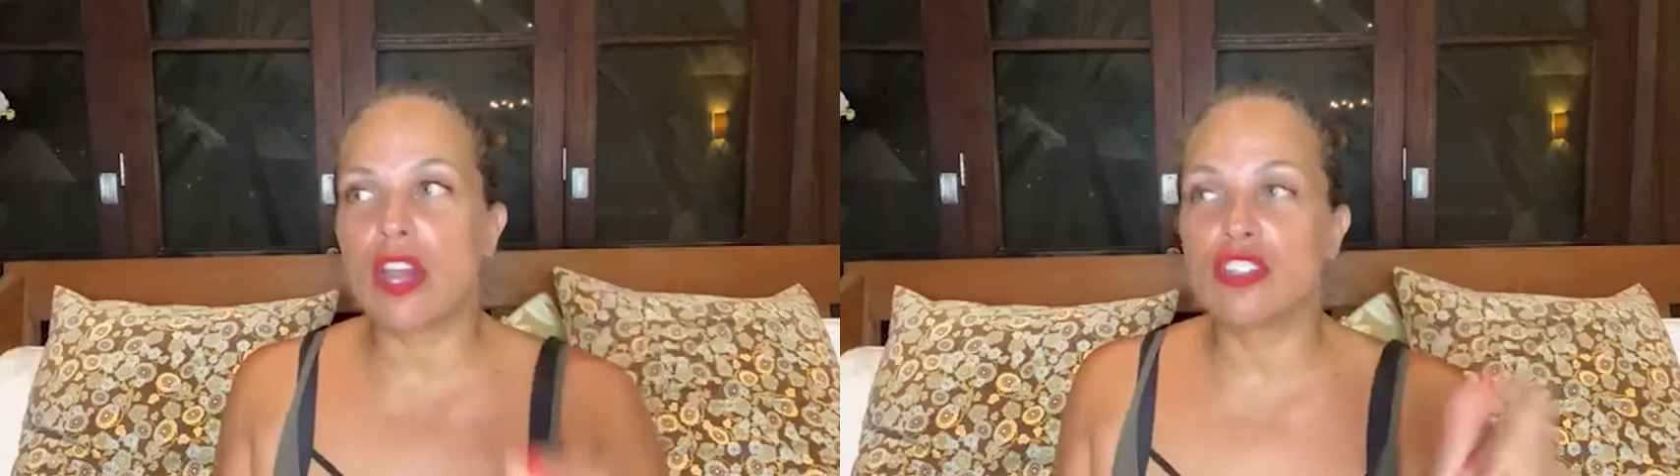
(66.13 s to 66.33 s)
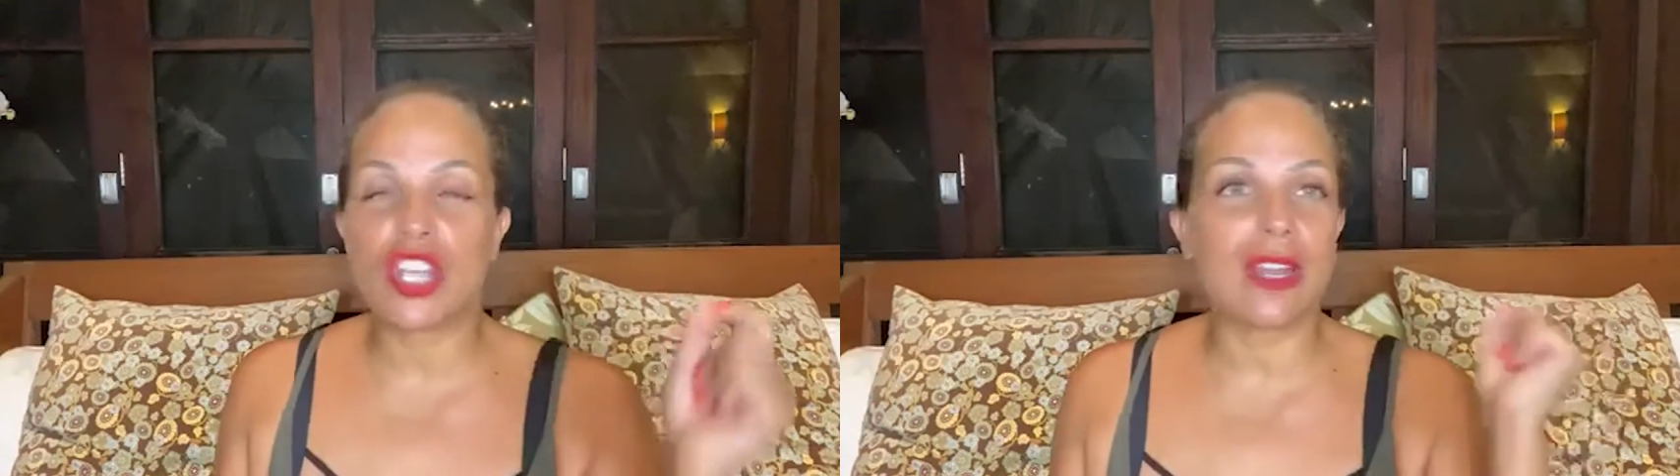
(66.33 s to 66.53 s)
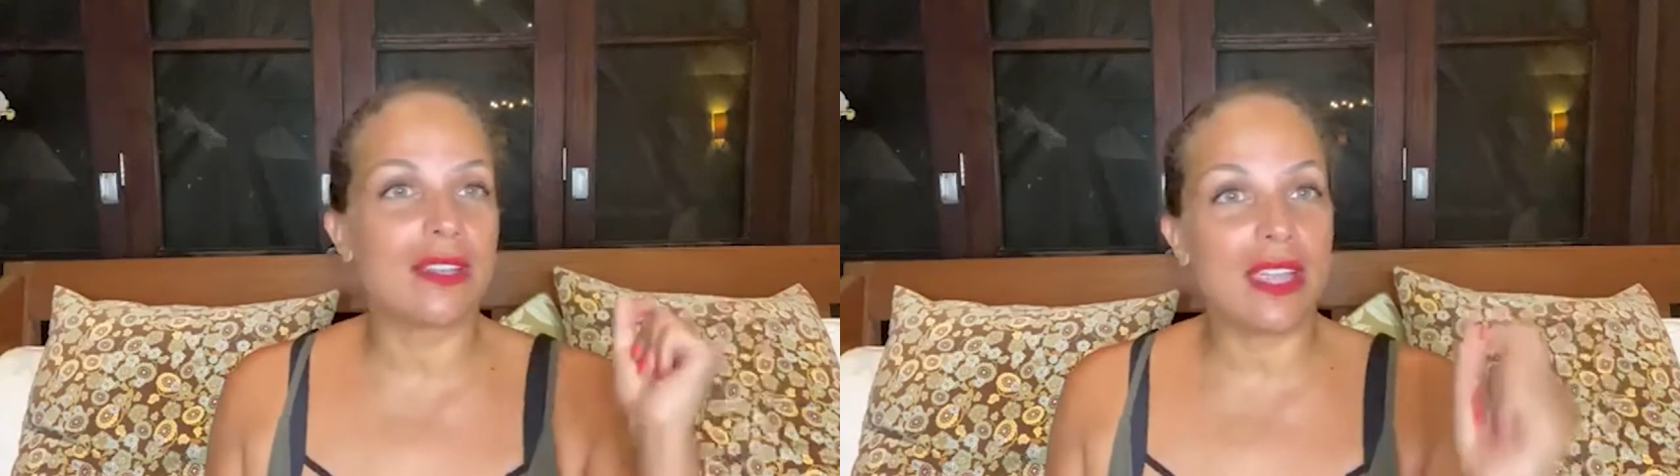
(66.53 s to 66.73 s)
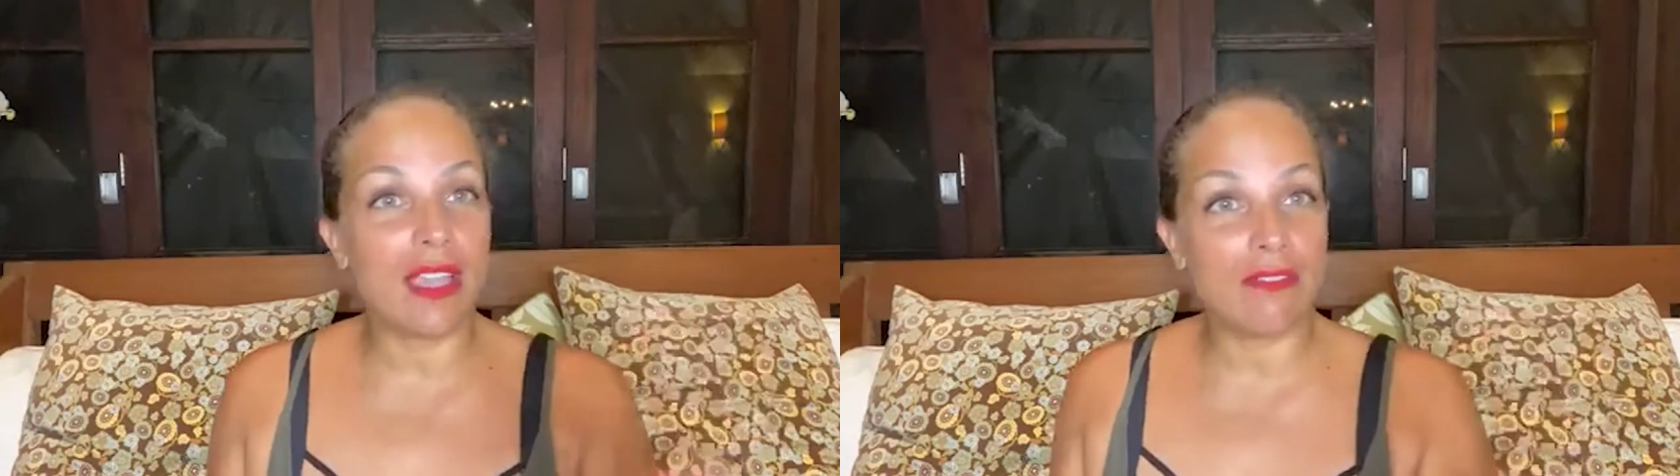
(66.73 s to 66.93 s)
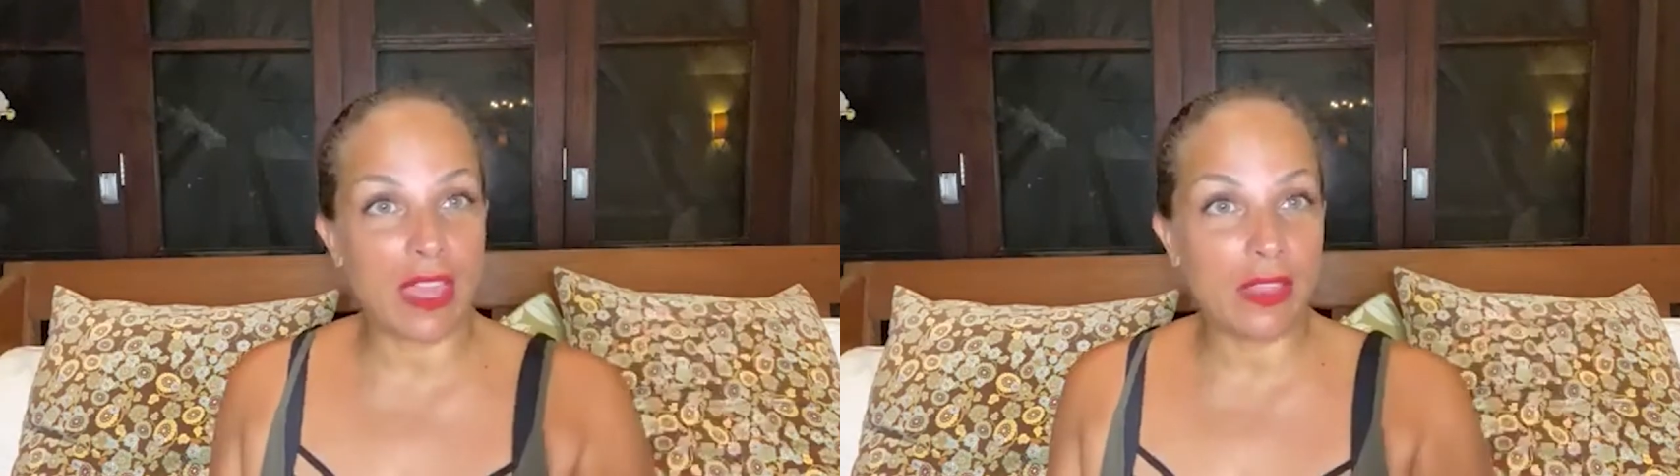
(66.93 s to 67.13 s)
energetically
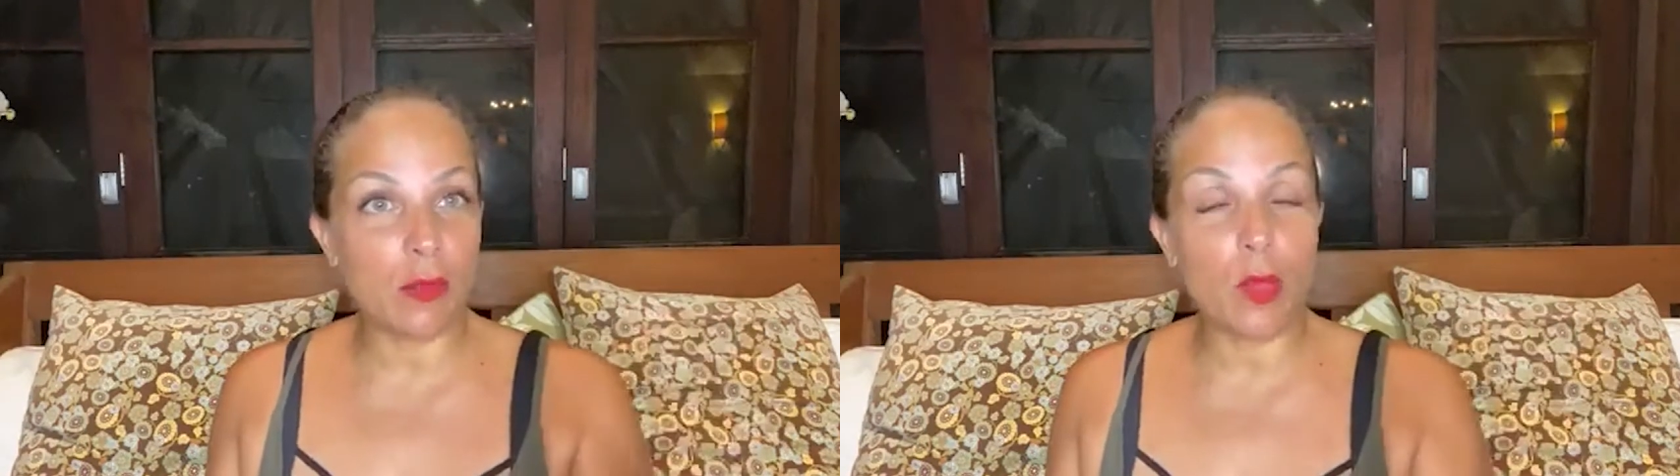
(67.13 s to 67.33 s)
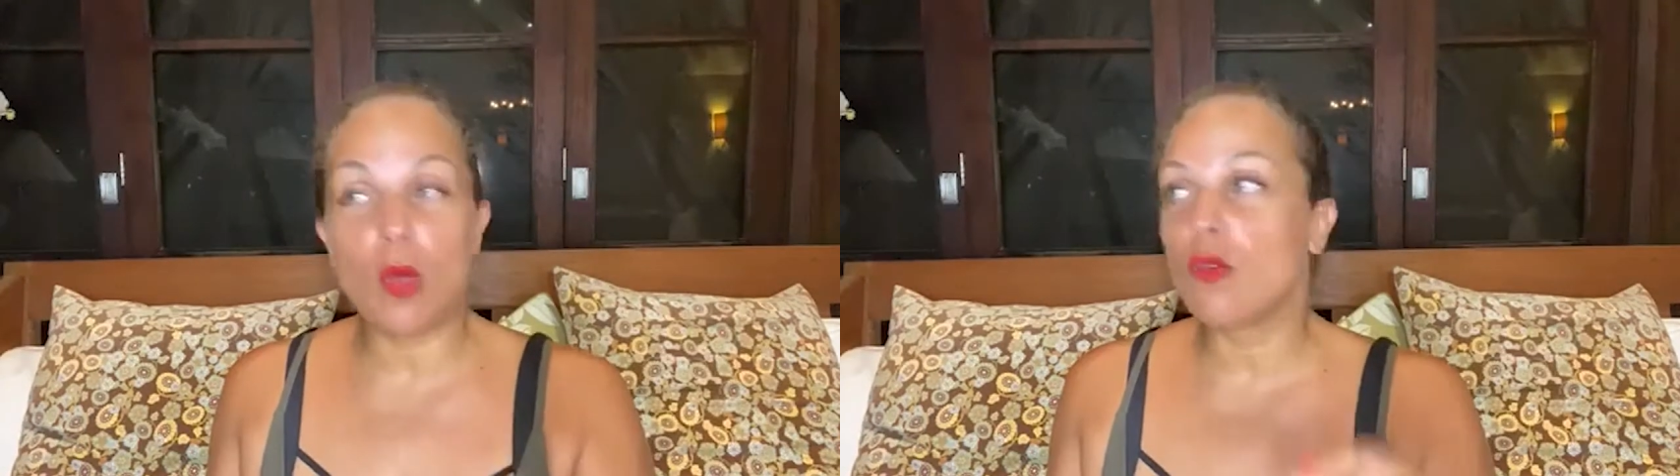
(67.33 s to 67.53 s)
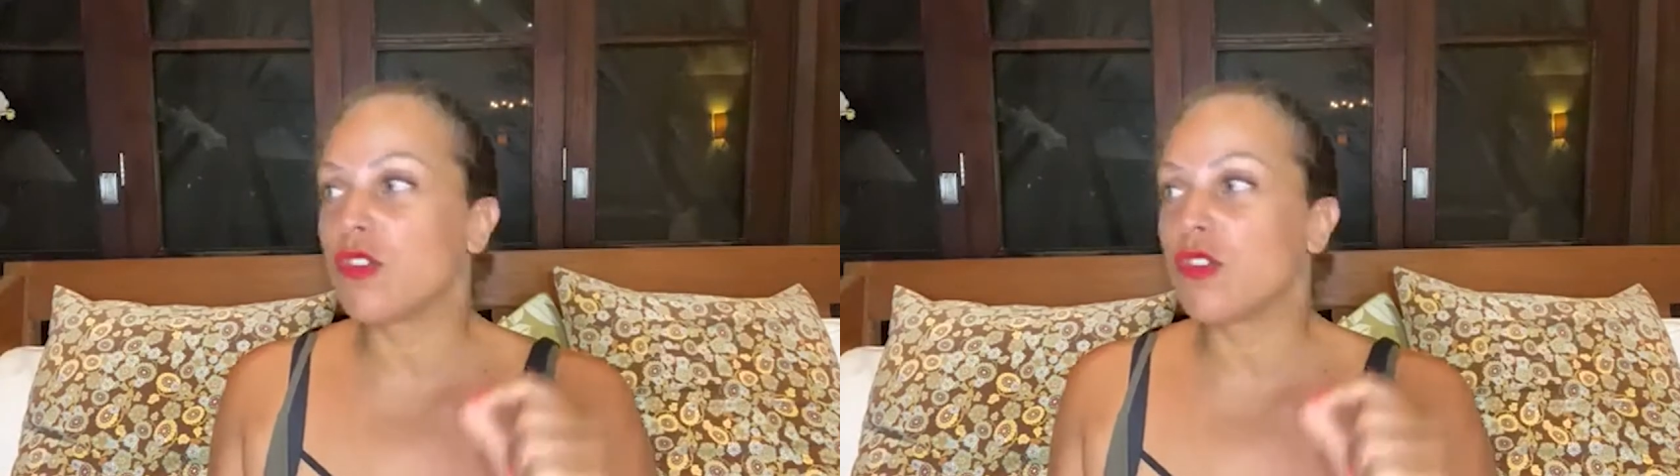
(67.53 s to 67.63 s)
available